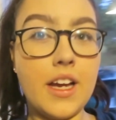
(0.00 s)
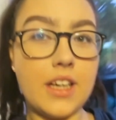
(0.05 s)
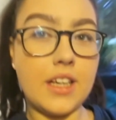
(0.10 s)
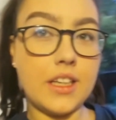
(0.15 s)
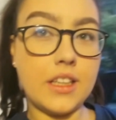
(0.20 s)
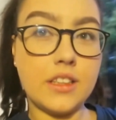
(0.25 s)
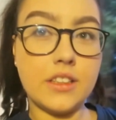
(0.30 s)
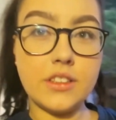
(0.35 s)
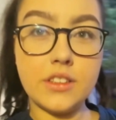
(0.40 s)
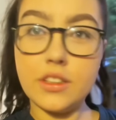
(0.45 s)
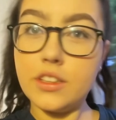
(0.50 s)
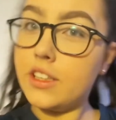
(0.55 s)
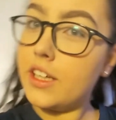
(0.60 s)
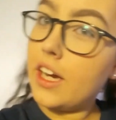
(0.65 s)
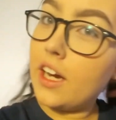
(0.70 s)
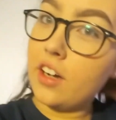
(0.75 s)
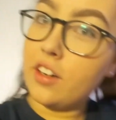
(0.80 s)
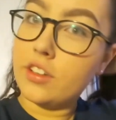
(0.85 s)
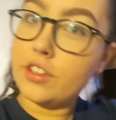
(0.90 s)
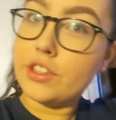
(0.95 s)
And
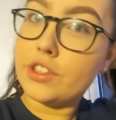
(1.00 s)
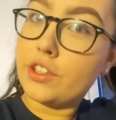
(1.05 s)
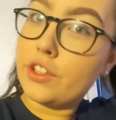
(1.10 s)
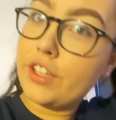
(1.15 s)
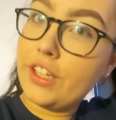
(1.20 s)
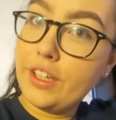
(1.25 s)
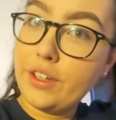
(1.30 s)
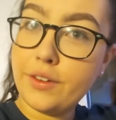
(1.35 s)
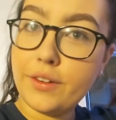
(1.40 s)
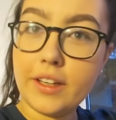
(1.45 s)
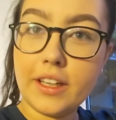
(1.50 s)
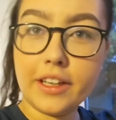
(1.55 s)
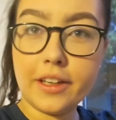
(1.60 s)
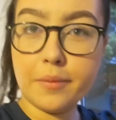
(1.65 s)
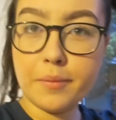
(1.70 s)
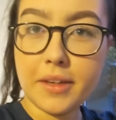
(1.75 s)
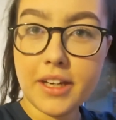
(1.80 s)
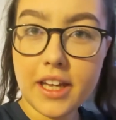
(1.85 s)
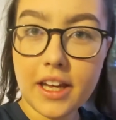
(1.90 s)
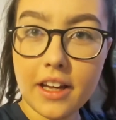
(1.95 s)
yeah, I'll show you in
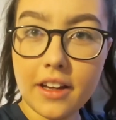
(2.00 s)
a minute.